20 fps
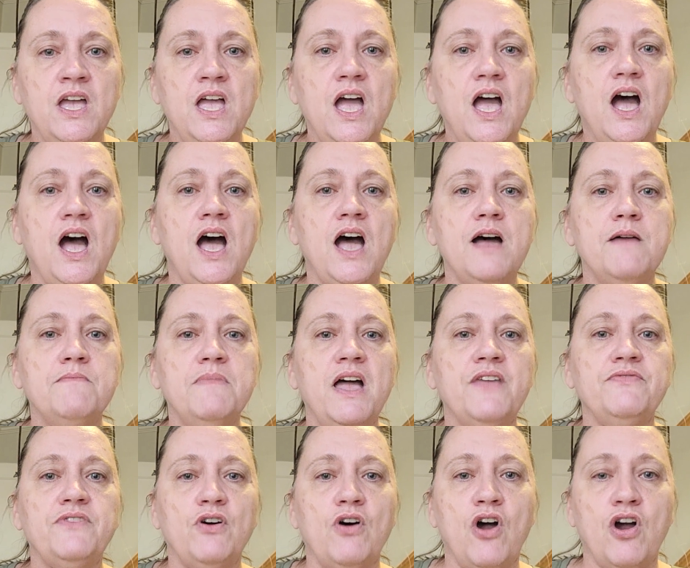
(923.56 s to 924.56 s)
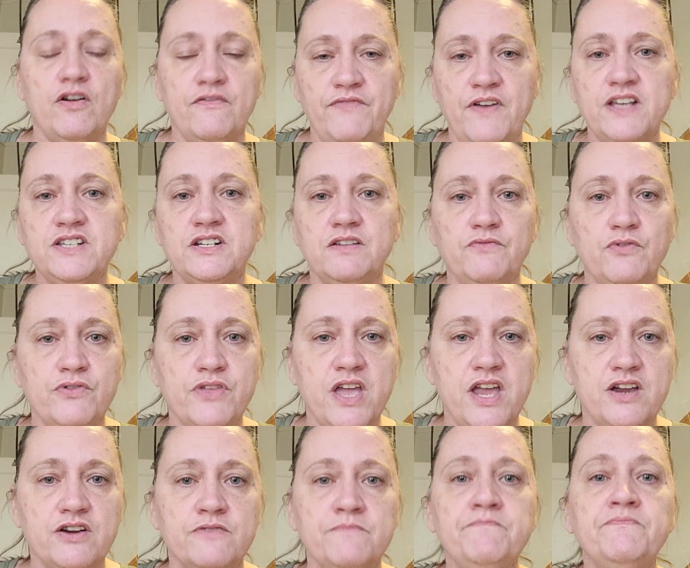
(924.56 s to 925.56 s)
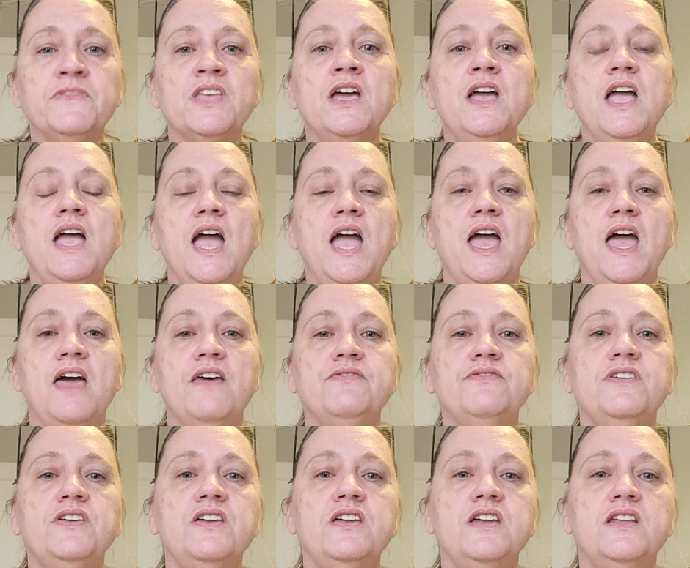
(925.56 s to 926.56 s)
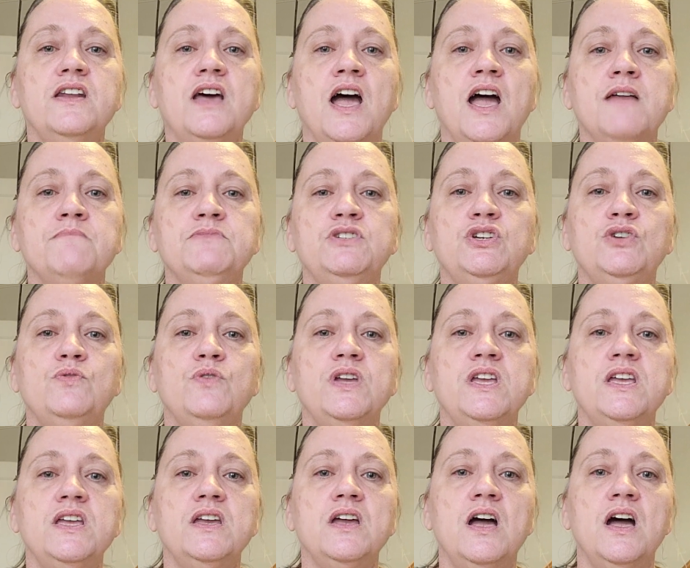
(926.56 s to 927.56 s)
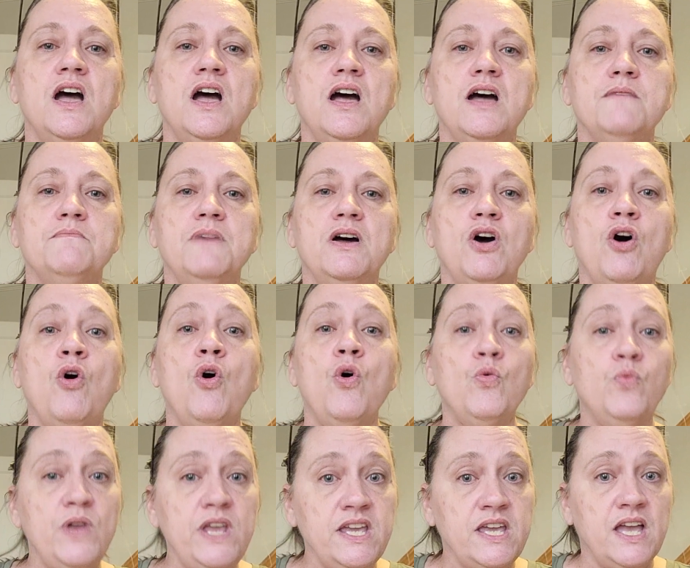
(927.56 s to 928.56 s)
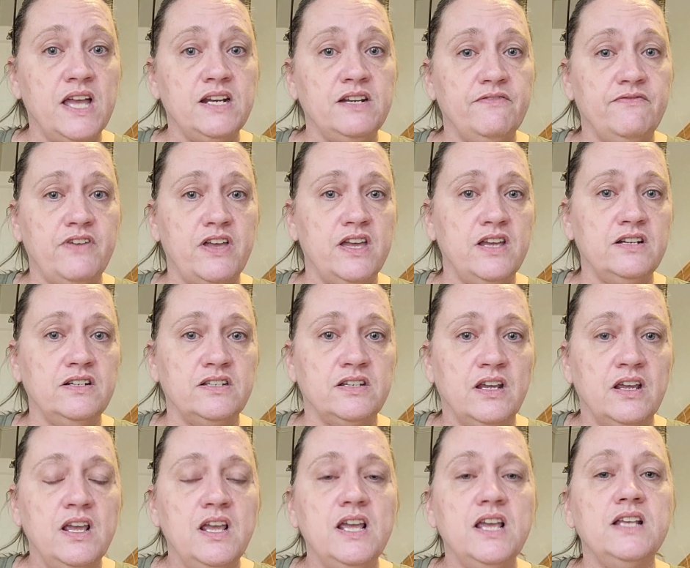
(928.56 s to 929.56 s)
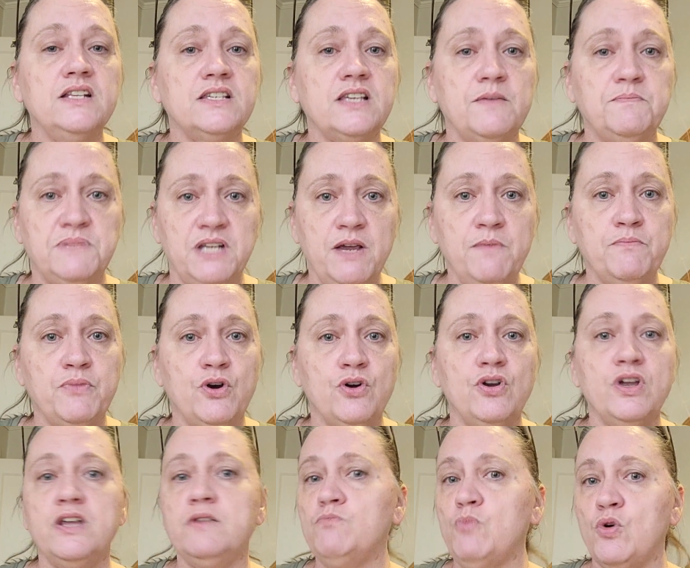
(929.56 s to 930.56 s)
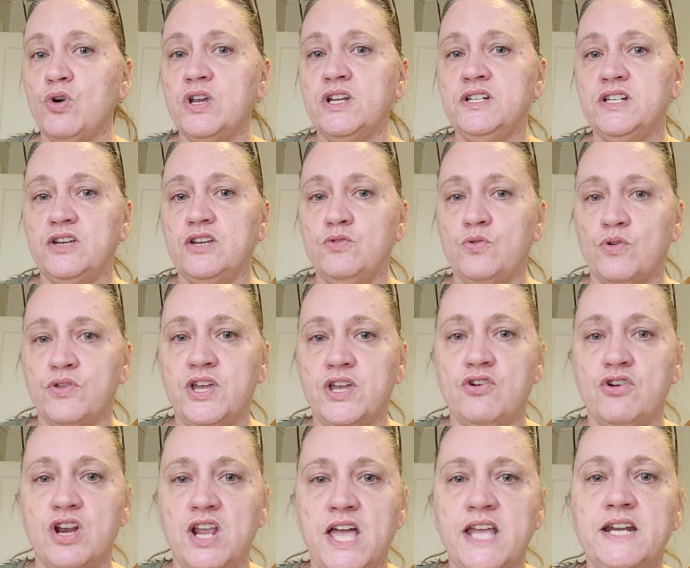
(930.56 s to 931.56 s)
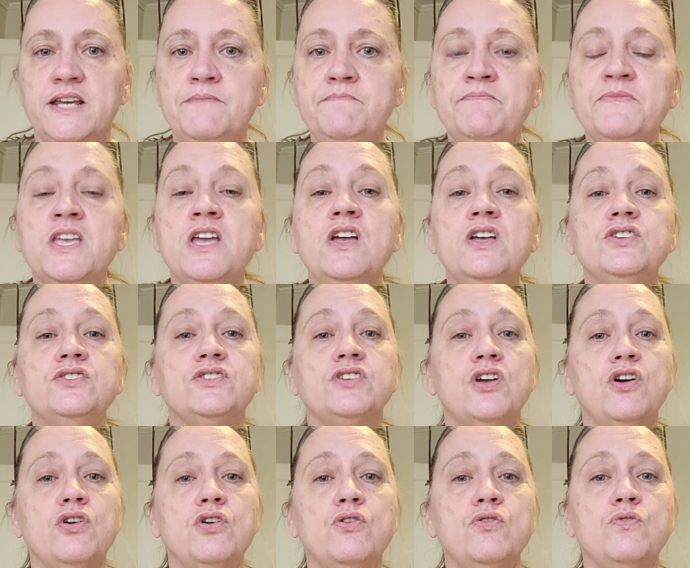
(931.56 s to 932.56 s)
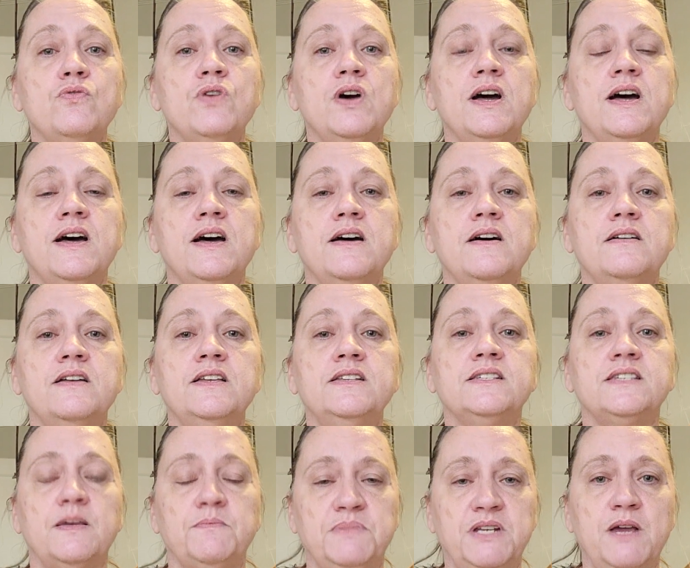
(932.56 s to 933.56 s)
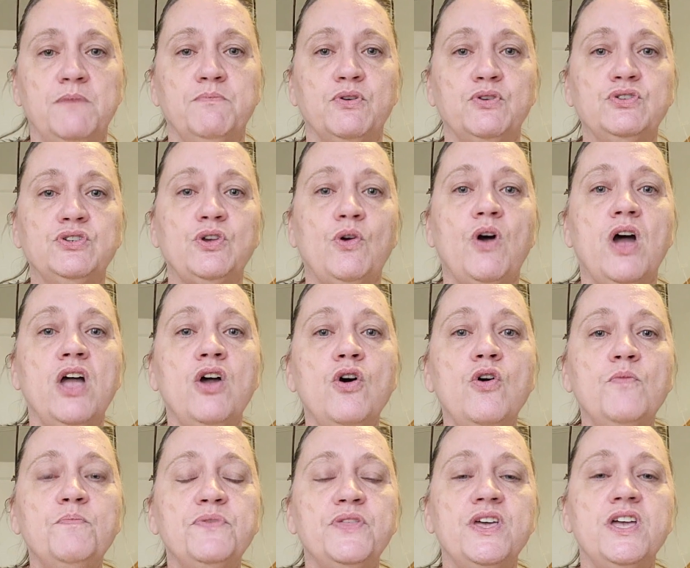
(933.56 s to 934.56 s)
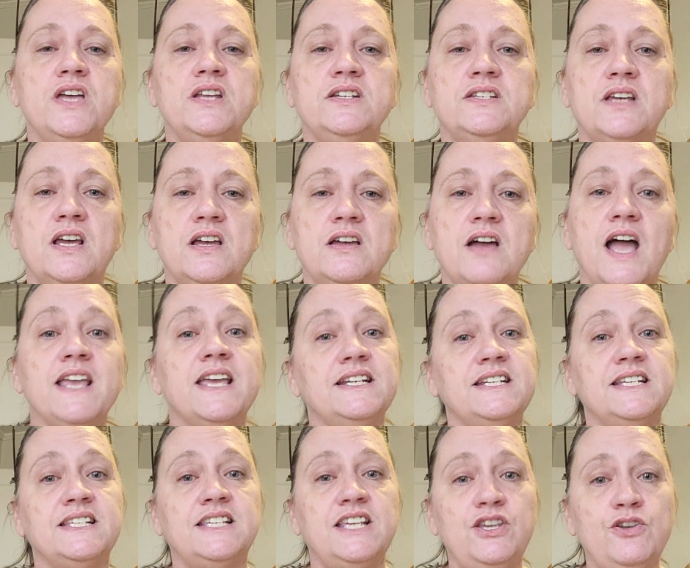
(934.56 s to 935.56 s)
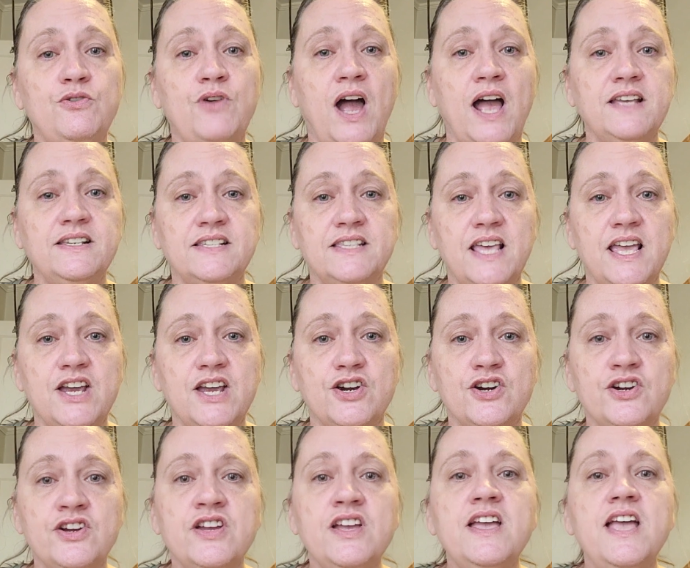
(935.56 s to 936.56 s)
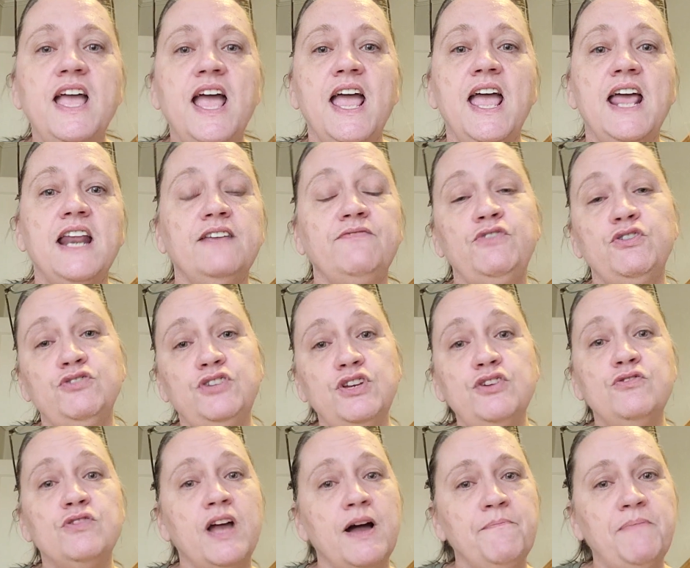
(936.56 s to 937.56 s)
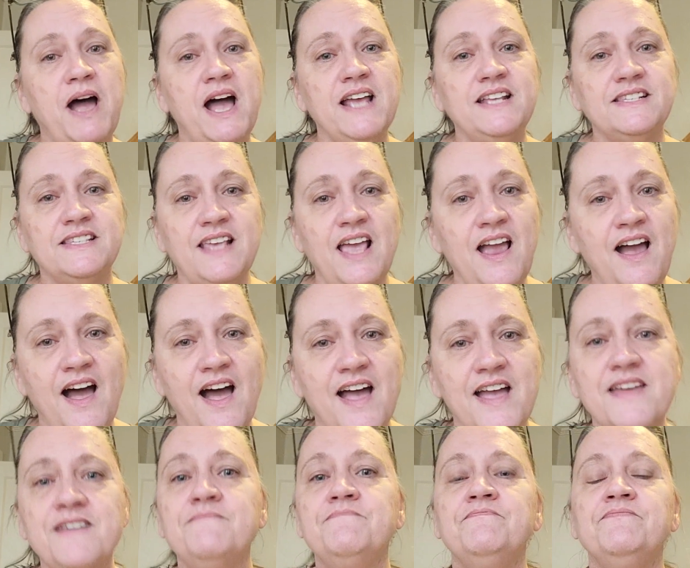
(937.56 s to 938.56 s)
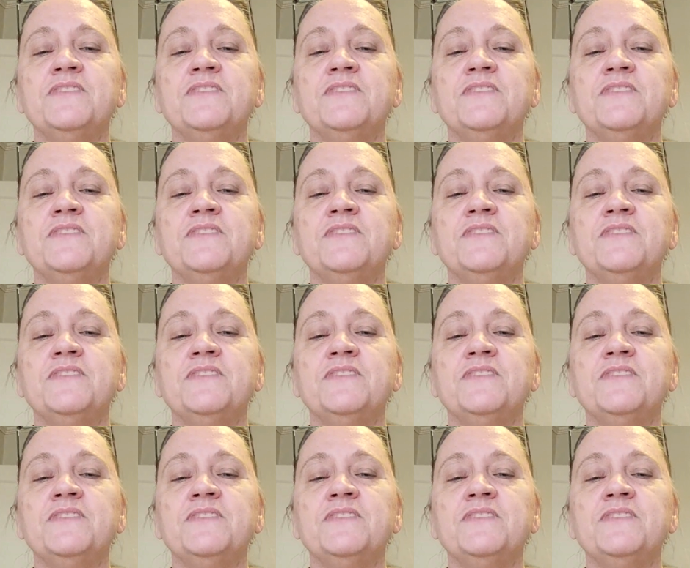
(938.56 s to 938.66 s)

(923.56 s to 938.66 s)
at the art festival there. And then I'm doing a whole weekend event in September in Morganton, North Carolina. So in September. So I hope that I get to see you guys there. And if you do, come by and say hi.